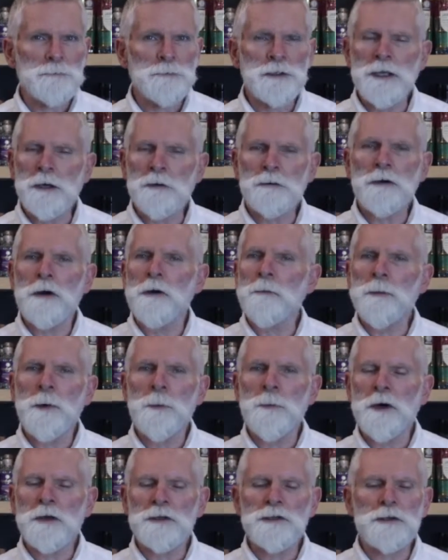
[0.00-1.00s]
We don't
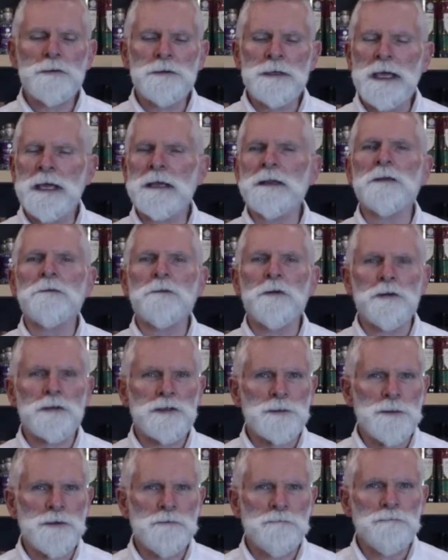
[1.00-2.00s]
compromise on that. They've got
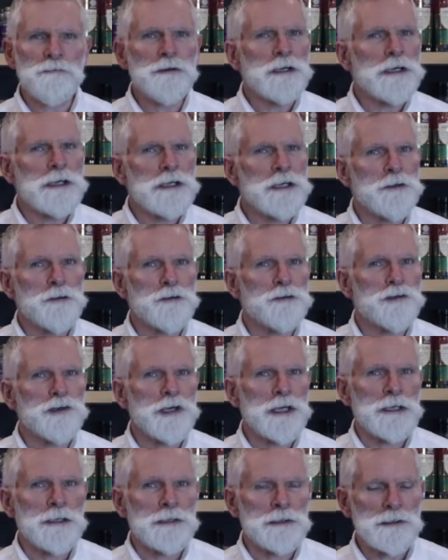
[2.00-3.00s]
to be really good
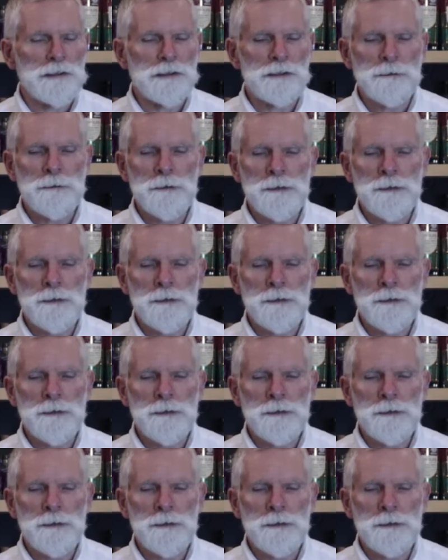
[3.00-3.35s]
gins.